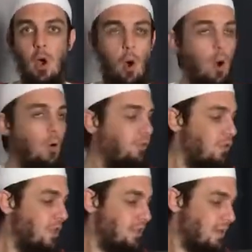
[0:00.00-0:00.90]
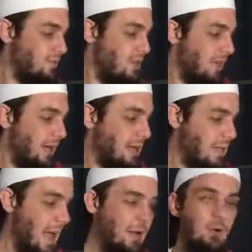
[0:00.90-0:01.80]
Or for the tafsir
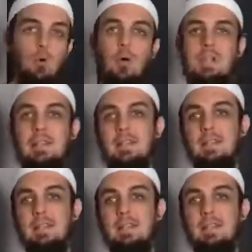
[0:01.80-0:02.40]
class, I don't know, if